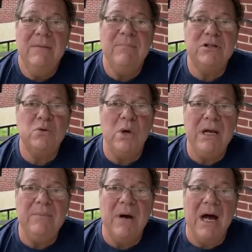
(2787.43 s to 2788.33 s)
in
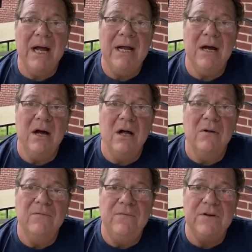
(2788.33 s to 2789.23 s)
between my
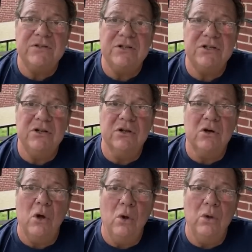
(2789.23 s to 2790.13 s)
visits to the
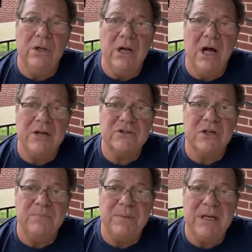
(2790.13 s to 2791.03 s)

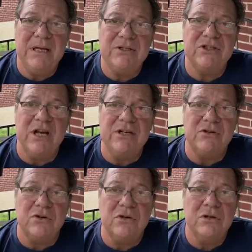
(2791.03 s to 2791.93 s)
colonoscopy
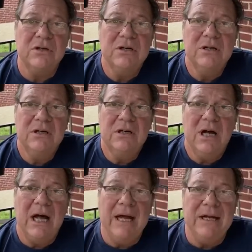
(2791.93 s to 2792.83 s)
center,
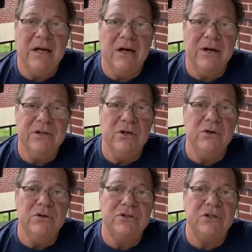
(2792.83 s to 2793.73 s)
I
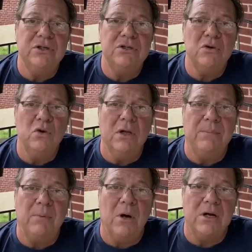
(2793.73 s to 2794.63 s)
used the
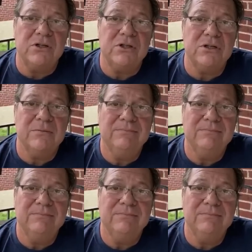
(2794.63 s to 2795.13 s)
toilet brush.